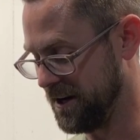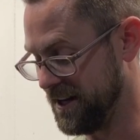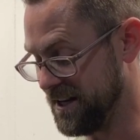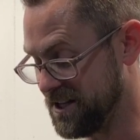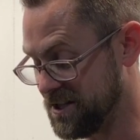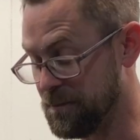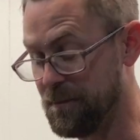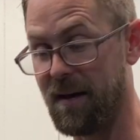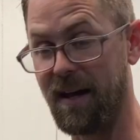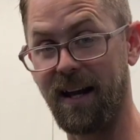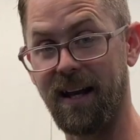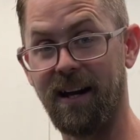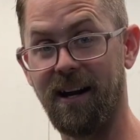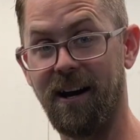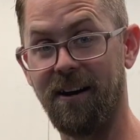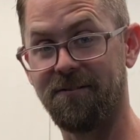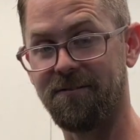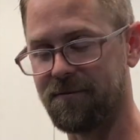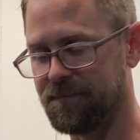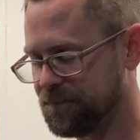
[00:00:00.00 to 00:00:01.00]
is big
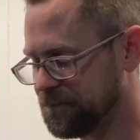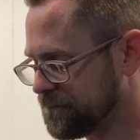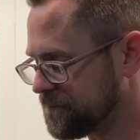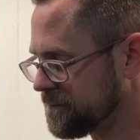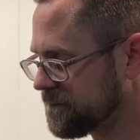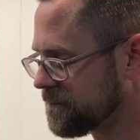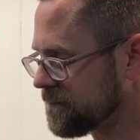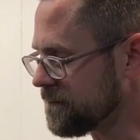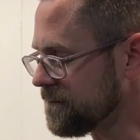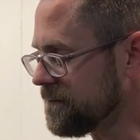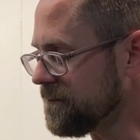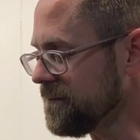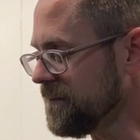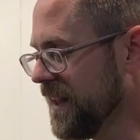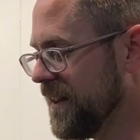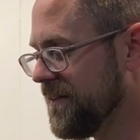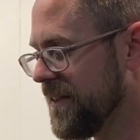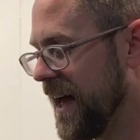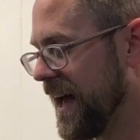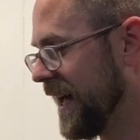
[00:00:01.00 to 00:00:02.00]
enough
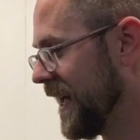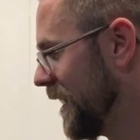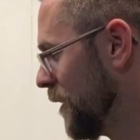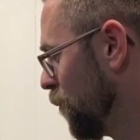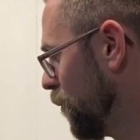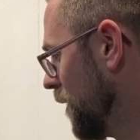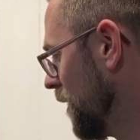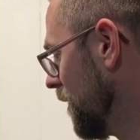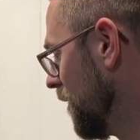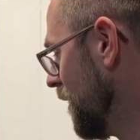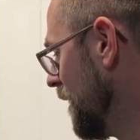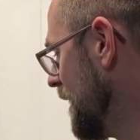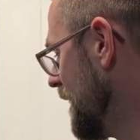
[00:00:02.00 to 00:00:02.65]
that it will